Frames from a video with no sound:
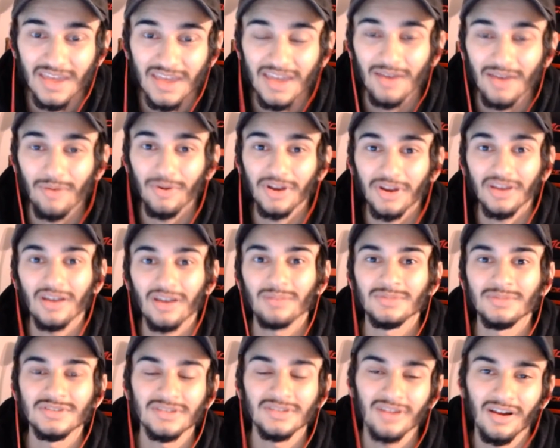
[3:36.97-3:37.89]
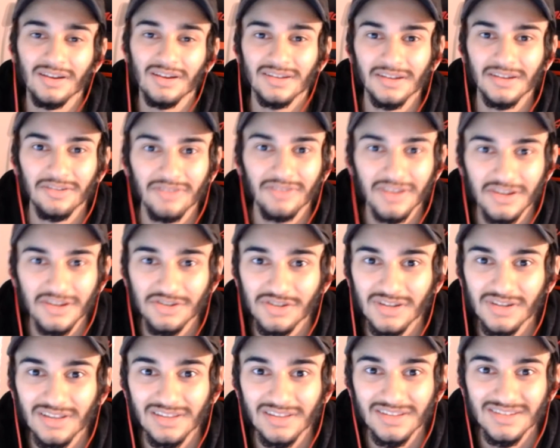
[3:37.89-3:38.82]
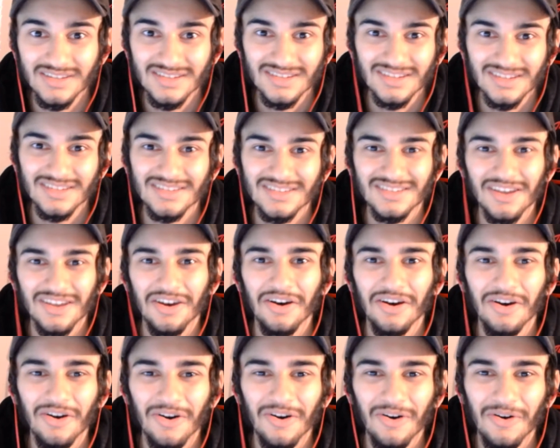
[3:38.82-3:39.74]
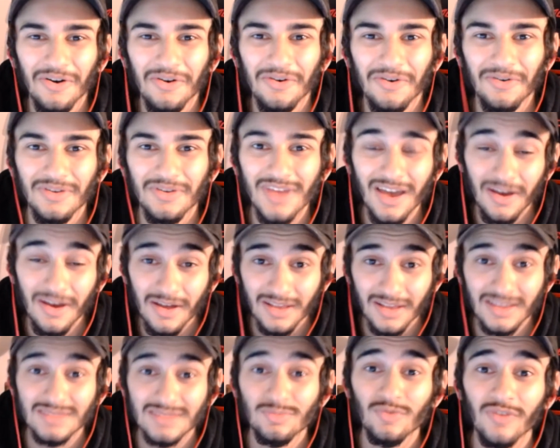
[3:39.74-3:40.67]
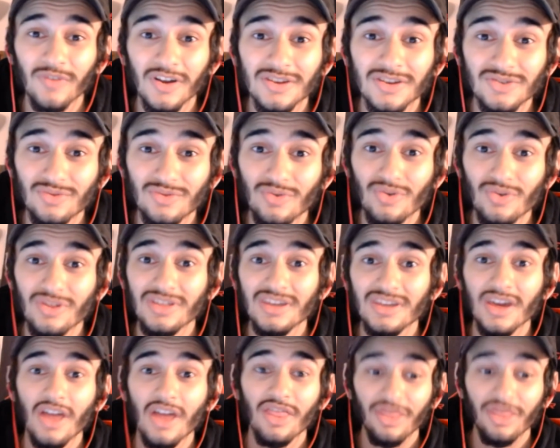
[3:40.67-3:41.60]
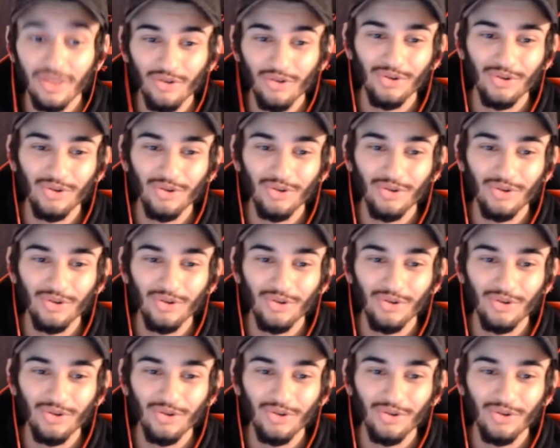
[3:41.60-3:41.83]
when it comes to content creation, at least. So yeah, let's move on to the third